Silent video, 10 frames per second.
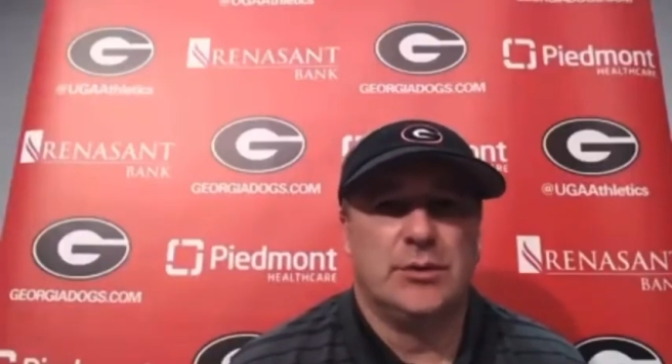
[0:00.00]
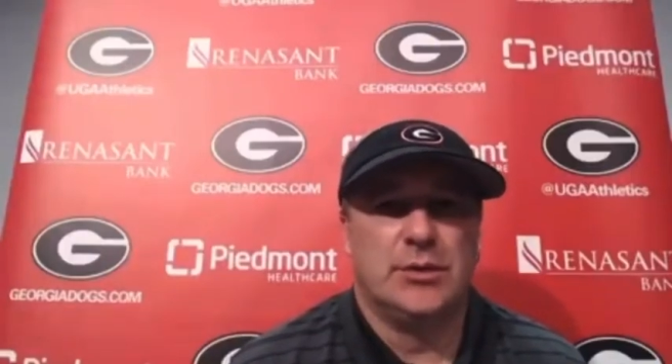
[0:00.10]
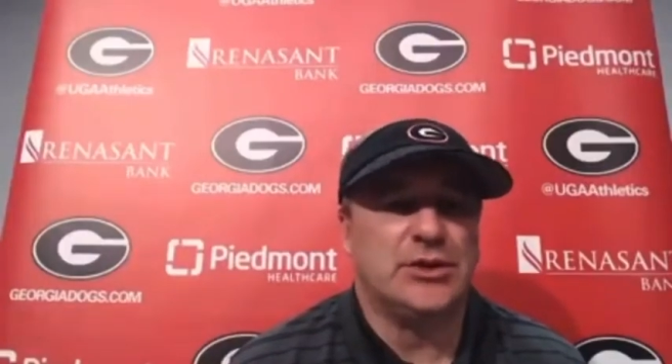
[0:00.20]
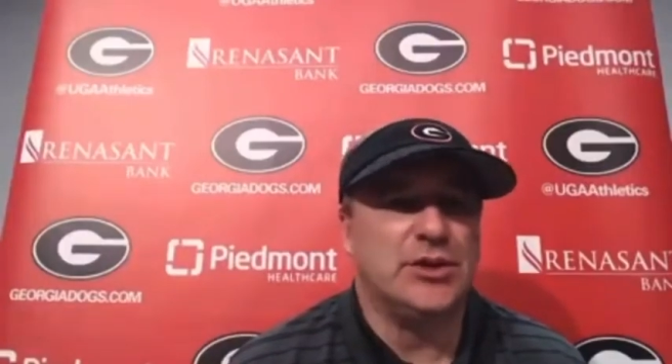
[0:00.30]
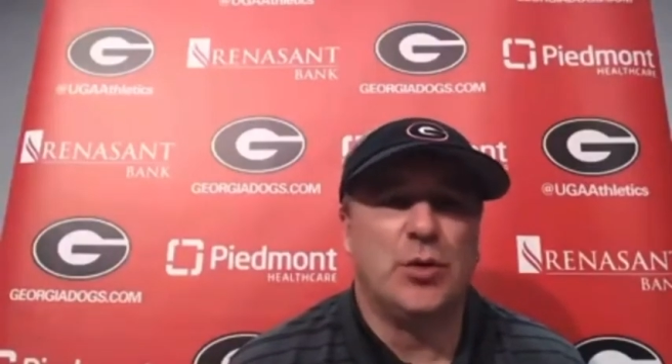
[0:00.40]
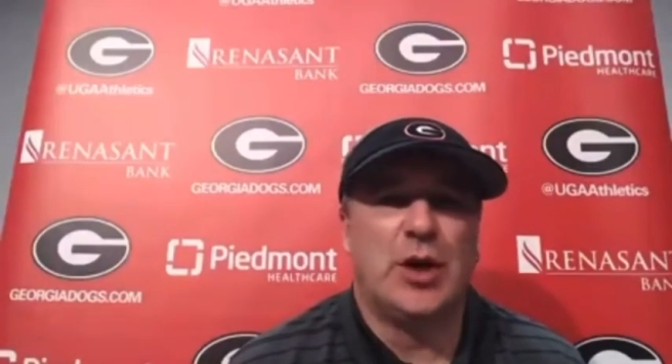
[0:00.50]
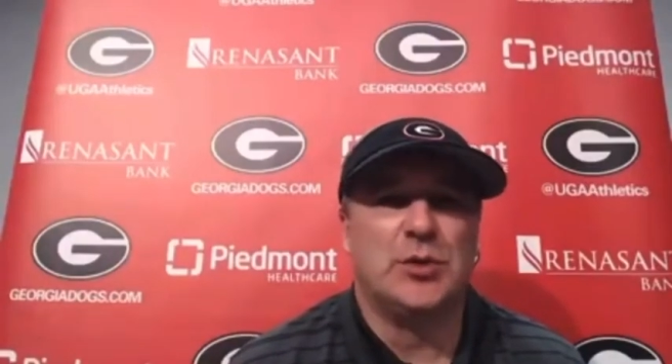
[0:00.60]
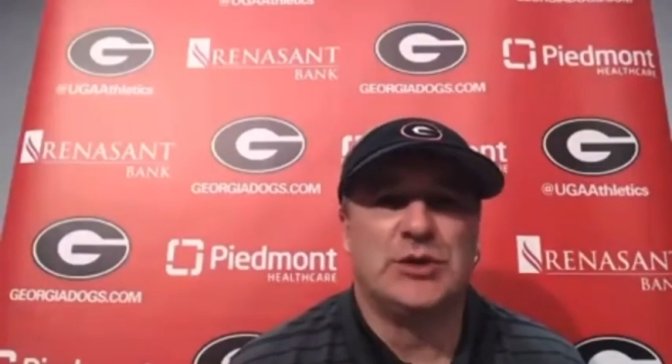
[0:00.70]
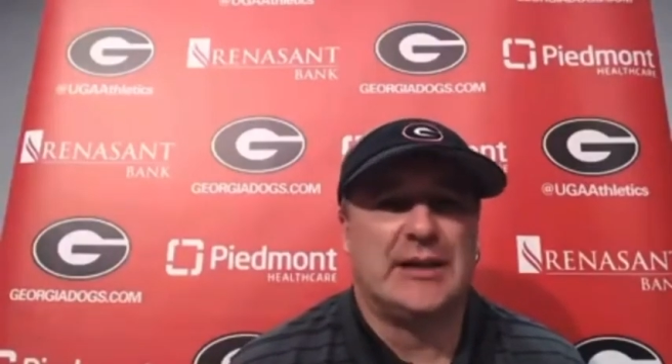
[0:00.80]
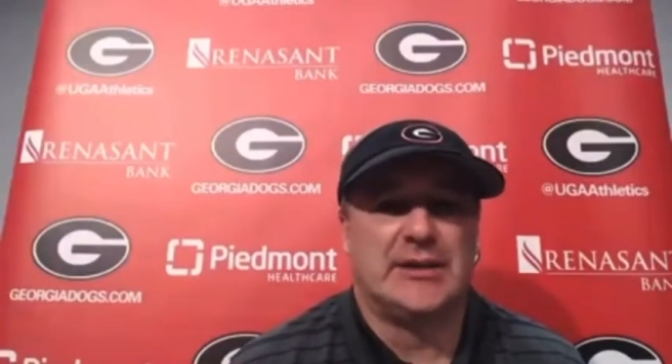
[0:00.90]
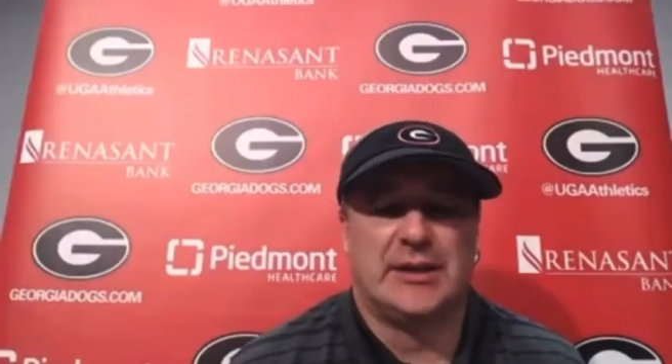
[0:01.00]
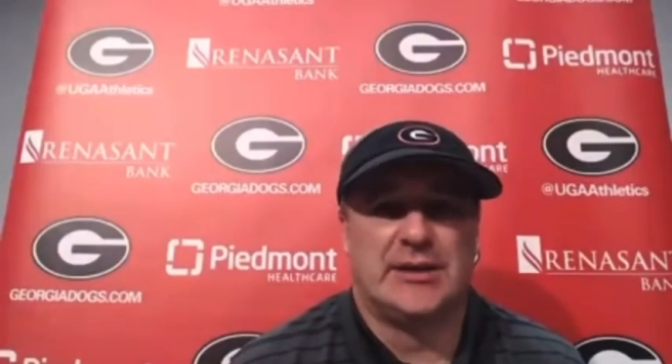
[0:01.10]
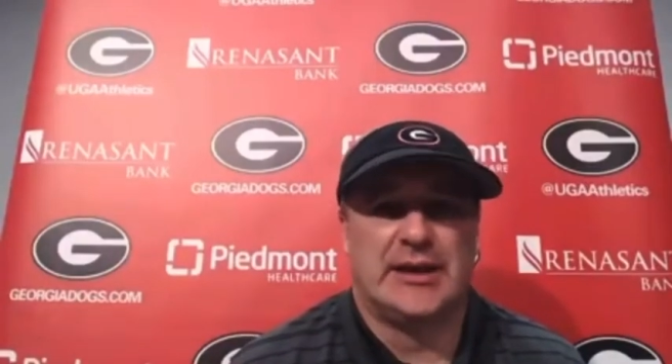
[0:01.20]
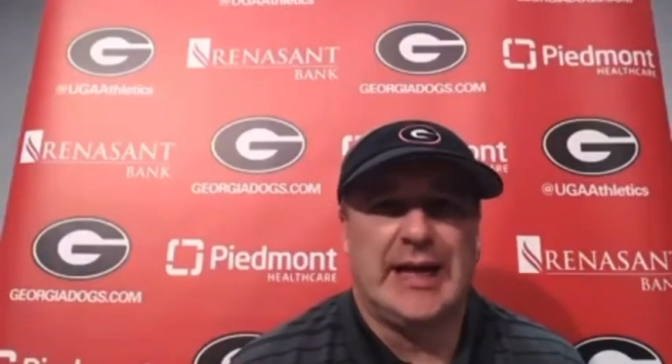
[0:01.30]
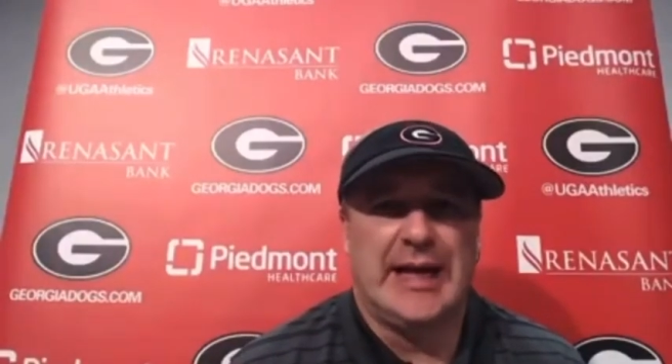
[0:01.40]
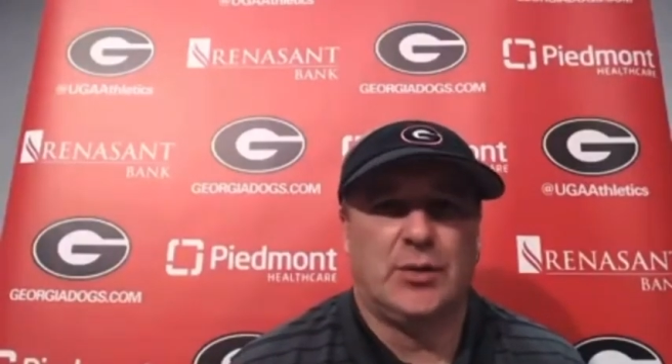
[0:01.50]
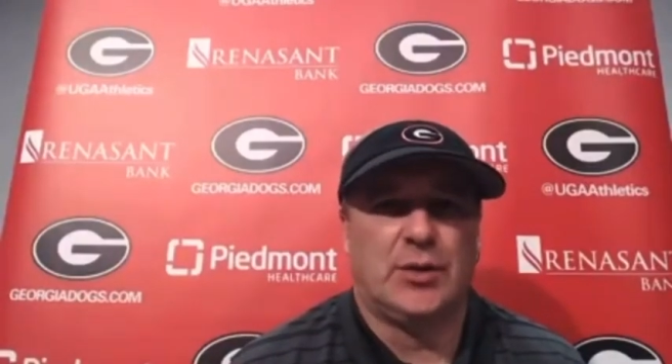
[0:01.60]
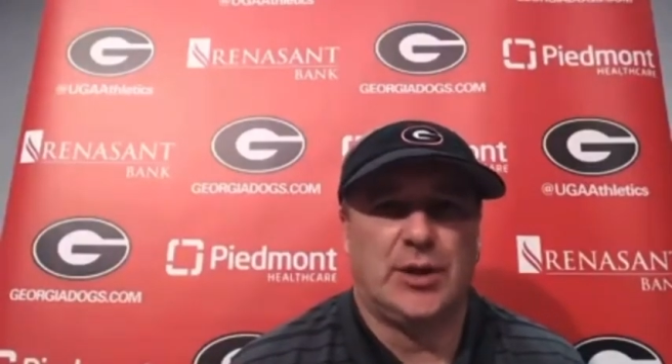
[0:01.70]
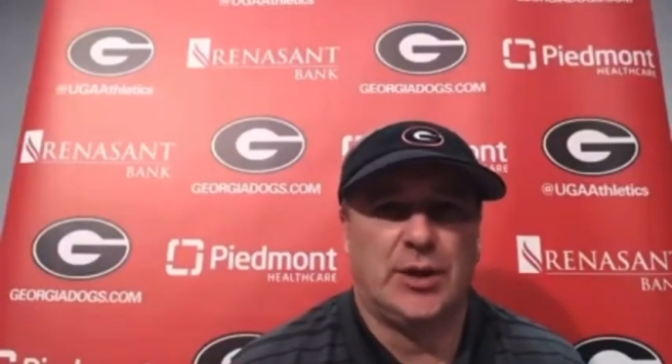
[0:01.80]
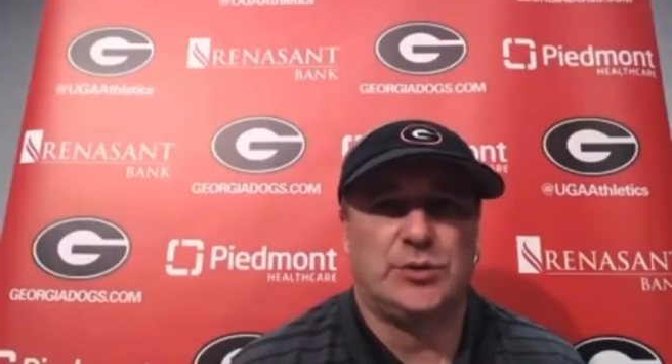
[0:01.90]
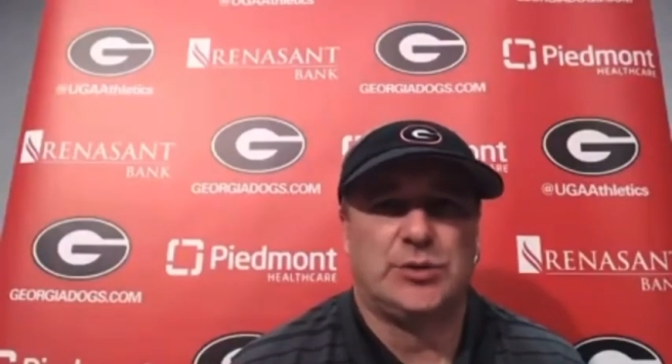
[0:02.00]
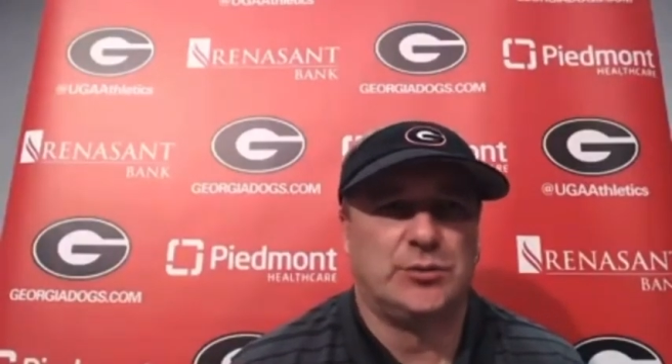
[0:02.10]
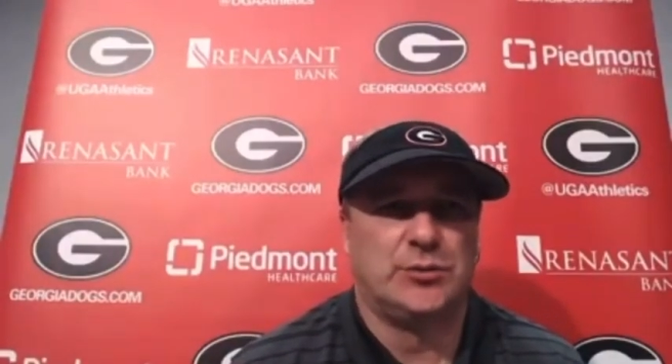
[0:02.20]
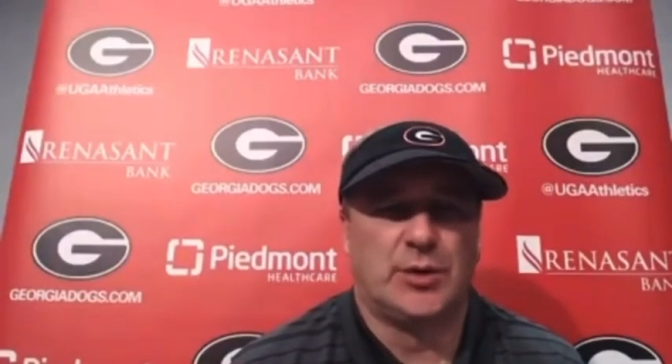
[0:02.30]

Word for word: there's no coach out there that can out coach